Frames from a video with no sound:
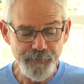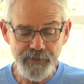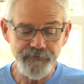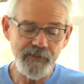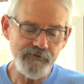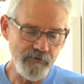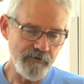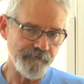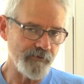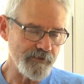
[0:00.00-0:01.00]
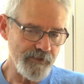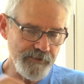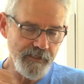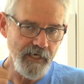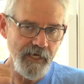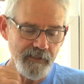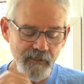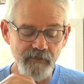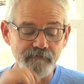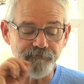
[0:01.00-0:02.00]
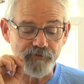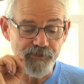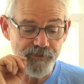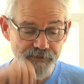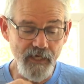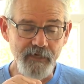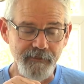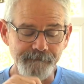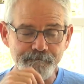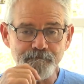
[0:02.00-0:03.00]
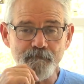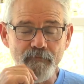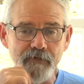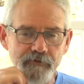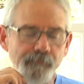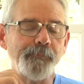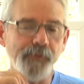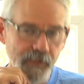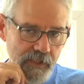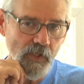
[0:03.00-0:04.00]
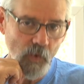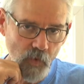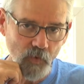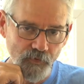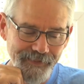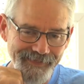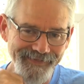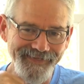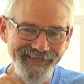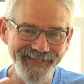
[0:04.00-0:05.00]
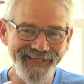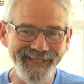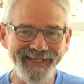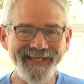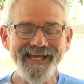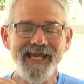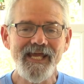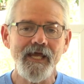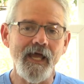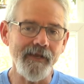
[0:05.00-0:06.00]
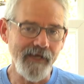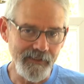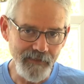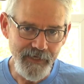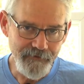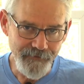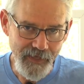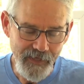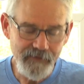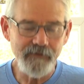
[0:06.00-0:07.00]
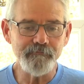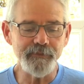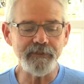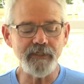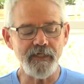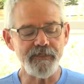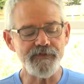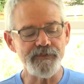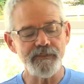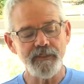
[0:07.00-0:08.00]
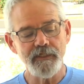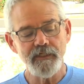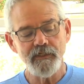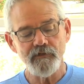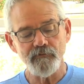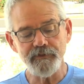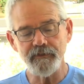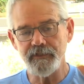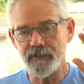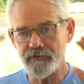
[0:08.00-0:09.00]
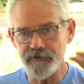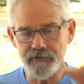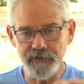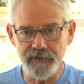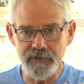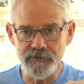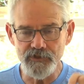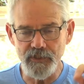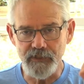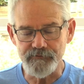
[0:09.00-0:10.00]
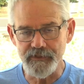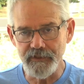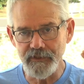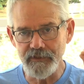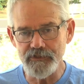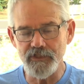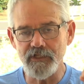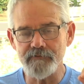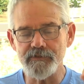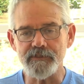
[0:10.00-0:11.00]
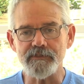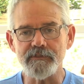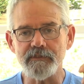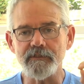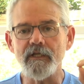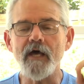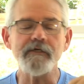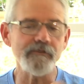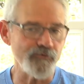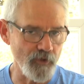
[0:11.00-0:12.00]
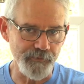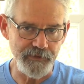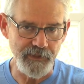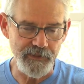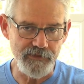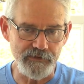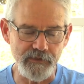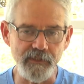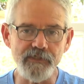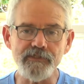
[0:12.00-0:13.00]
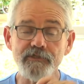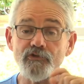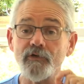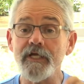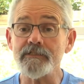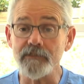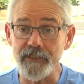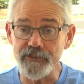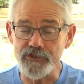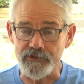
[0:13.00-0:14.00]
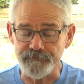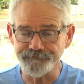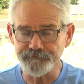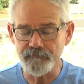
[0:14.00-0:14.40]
But these are the versions that I get for study. They're pretty old. And I like that because when you get into the King James is not an interpretation. It is a translation.